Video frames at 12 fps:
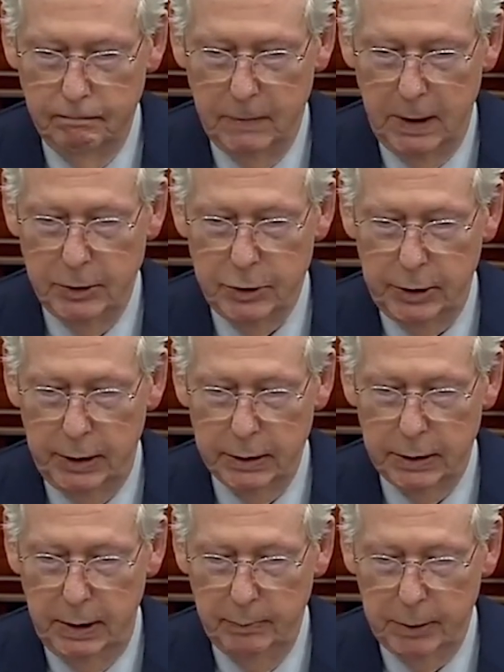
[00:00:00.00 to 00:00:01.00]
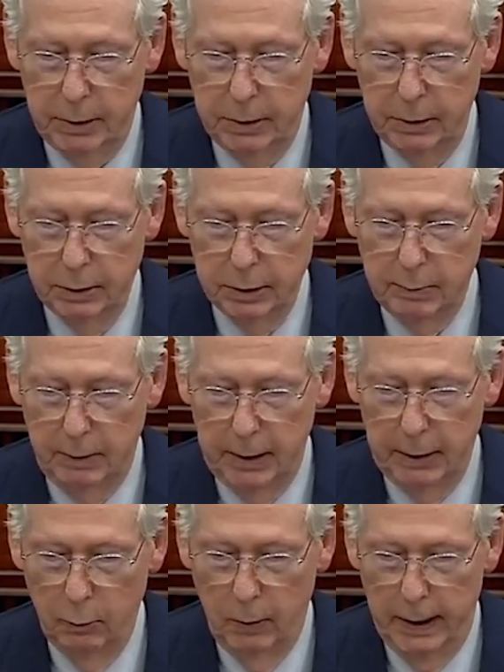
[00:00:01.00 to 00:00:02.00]
Then she attempted to
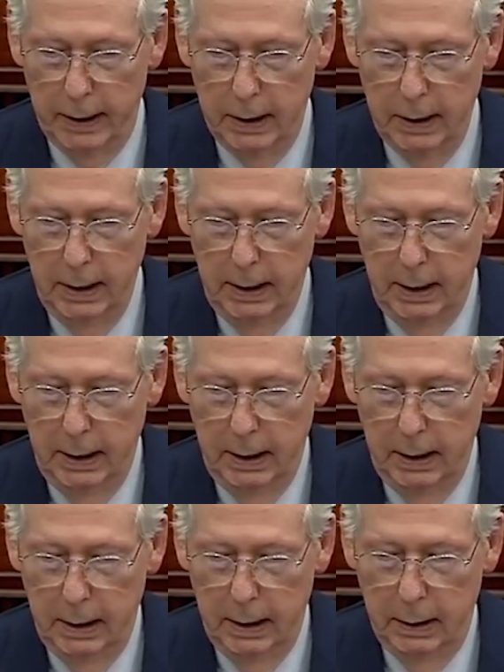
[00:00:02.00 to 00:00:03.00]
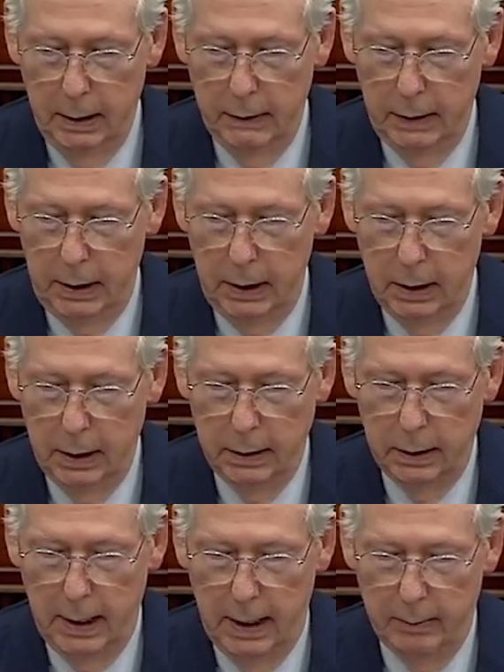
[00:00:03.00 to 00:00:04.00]
explain away the
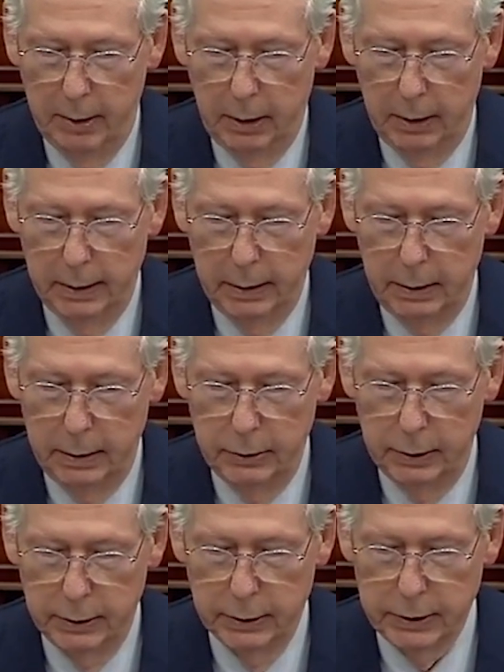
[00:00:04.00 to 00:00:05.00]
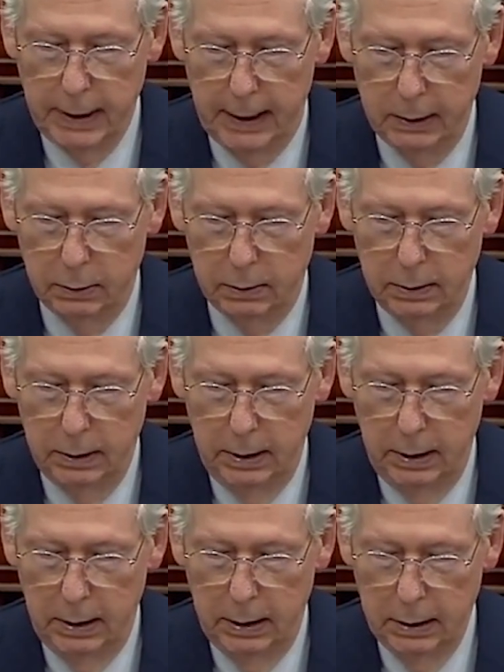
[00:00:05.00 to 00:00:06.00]
undeniability genocidal
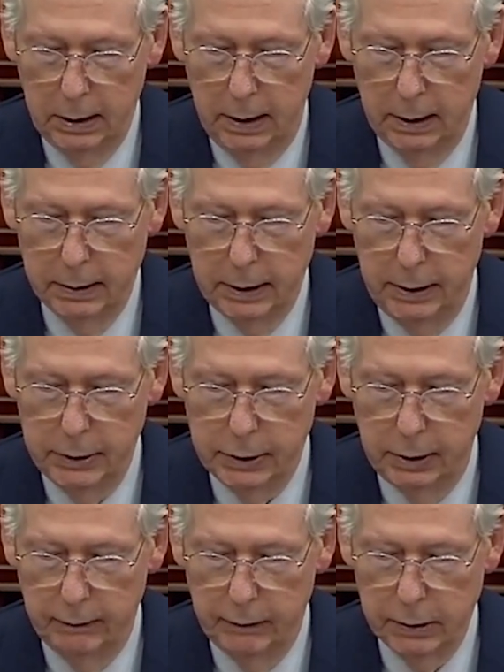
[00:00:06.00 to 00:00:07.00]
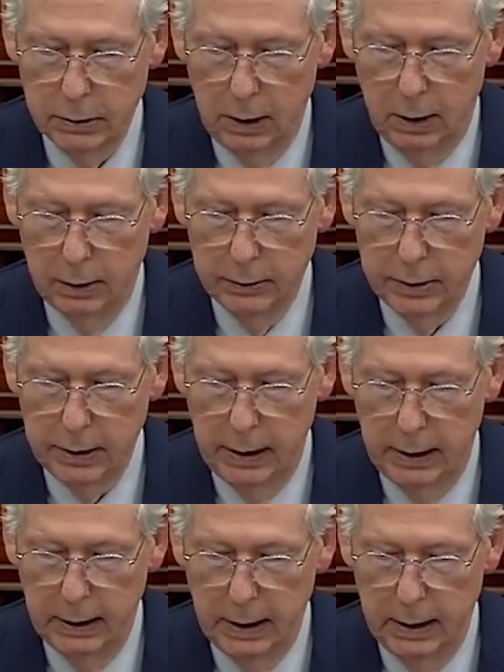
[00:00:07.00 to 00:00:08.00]
connotation of this
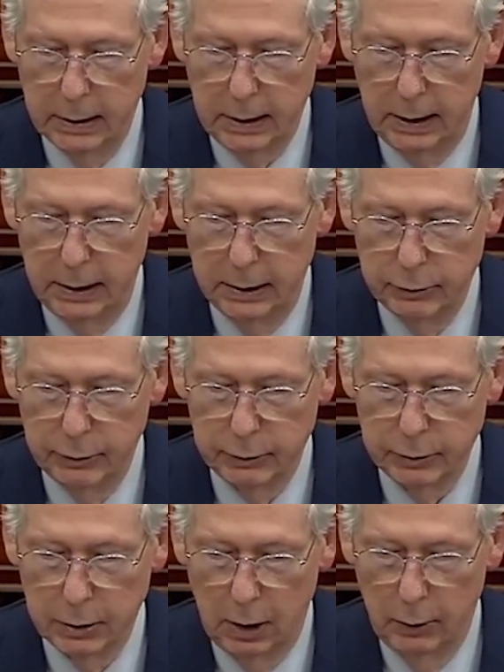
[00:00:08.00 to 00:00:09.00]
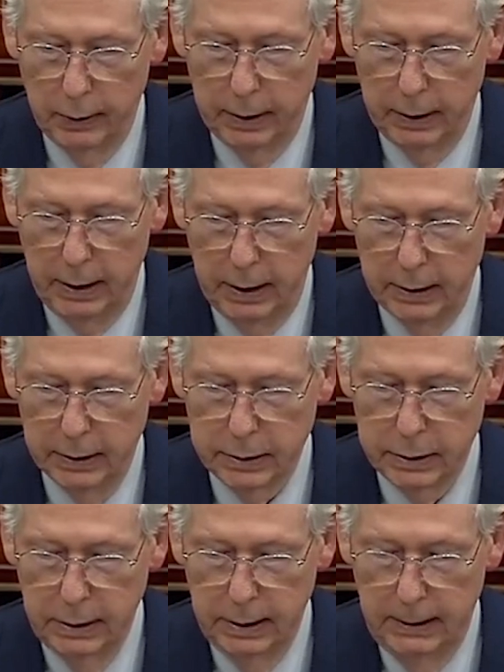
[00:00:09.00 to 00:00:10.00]
longstanding anti-Israel slogan
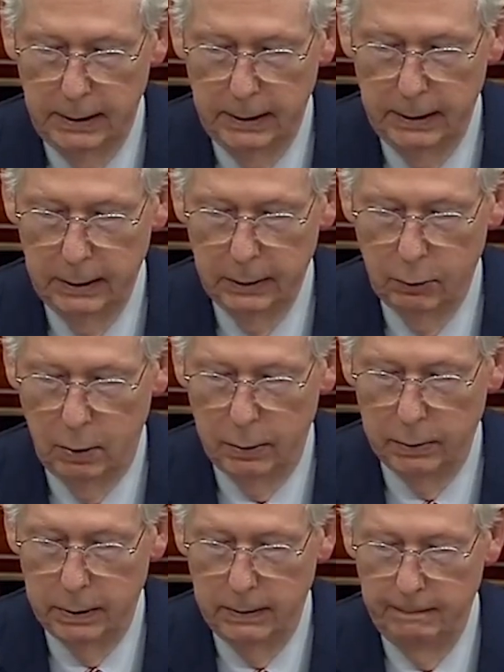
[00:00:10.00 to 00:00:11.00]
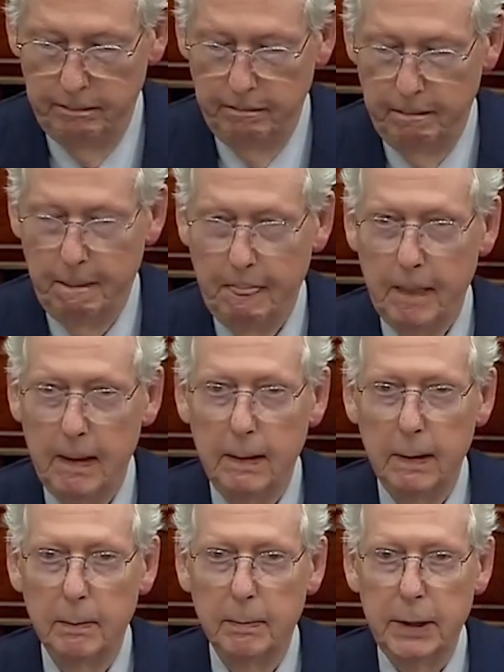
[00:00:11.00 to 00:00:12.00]
as, quote,
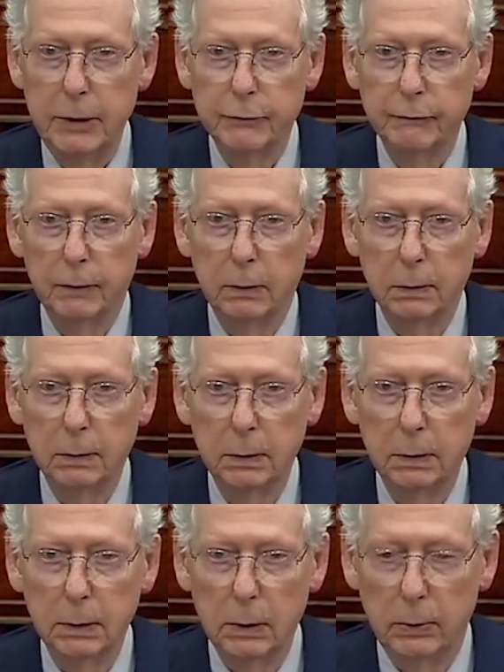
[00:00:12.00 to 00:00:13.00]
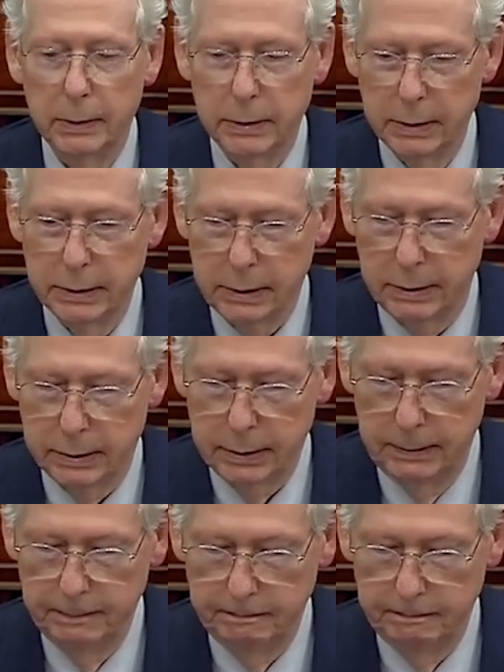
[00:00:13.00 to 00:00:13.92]
peaceful coexistence.